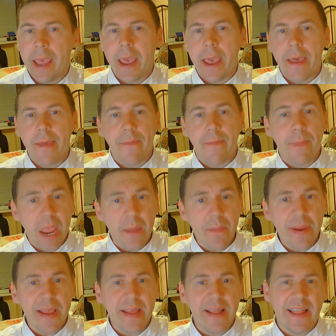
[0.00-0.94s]
and
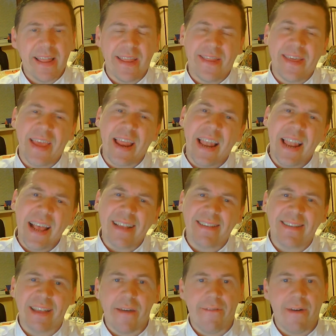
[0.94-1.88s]
maybe they
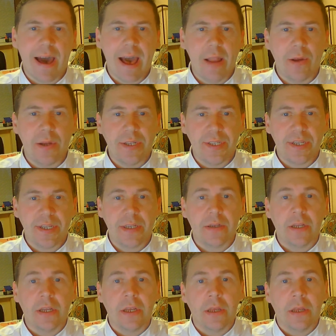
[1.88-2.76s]
less evaluating